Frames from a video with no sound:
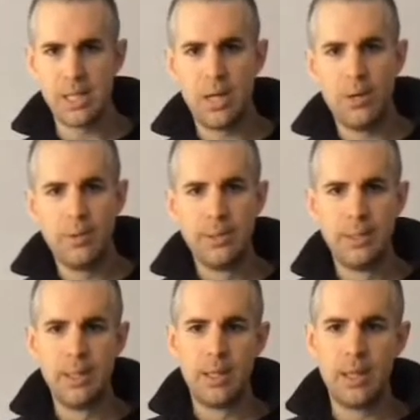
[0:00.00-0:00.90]
now
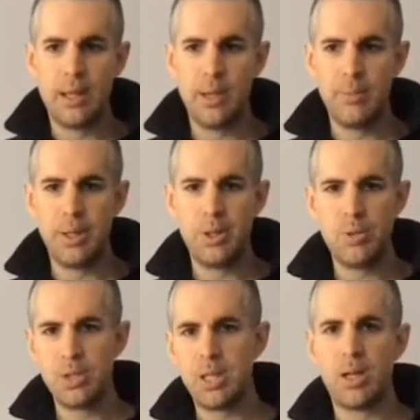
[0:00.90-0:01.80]
and
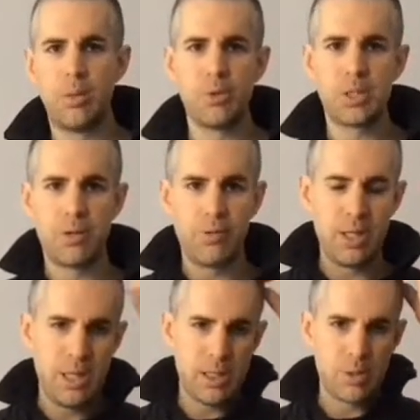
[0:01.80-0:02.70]
use it almost every
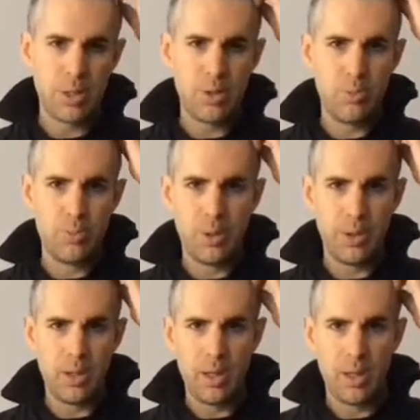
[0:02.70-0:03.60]
day, so I do put
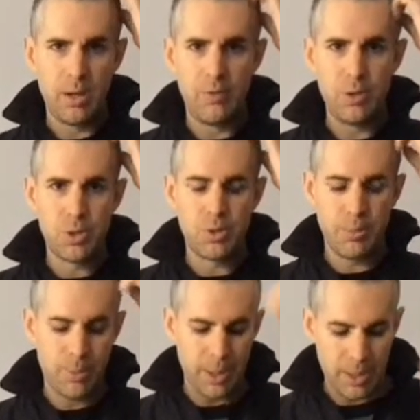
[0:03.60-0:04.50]
a lot of use to
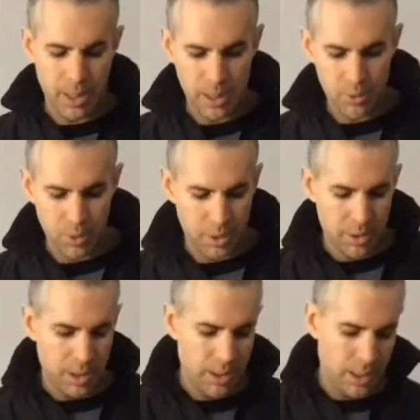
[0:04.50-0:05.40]
it, but that's one
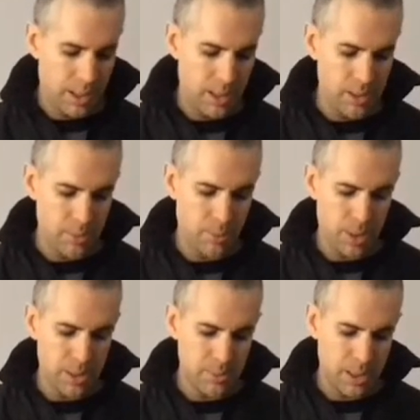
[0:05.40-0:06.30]
thing that kind of
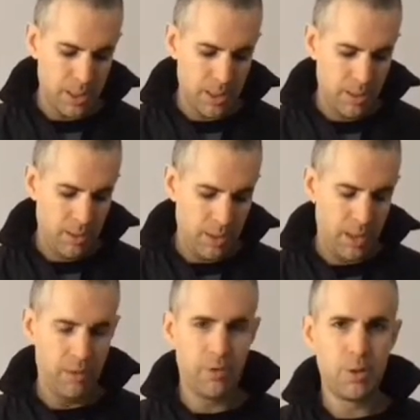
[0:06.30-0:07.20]
surprised me, that
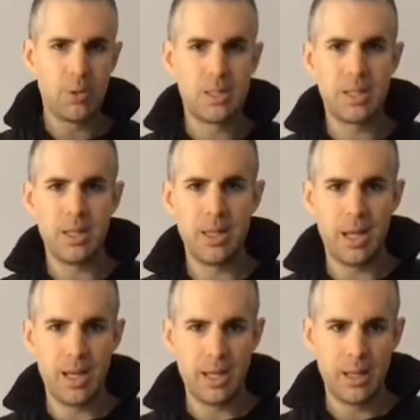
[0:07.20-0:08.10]
even though it's
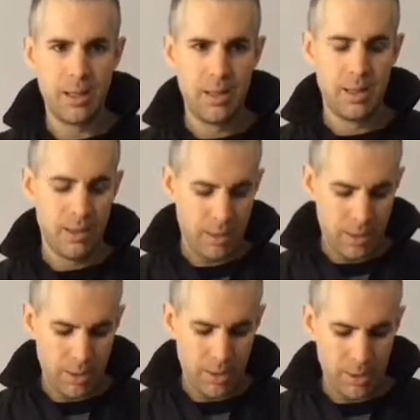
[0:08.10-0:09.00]
synthetic,
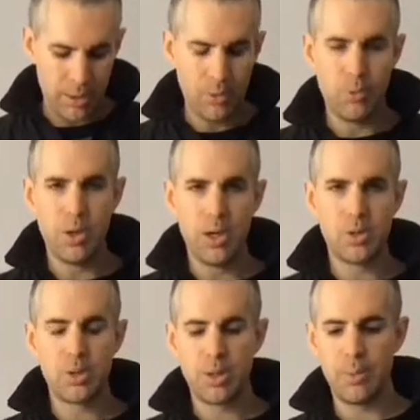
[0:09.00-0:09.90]
all the little wires
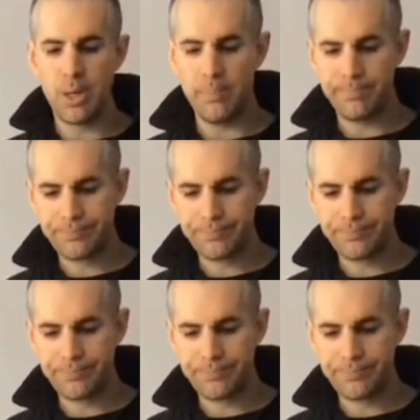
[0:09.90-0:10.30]
are coming up.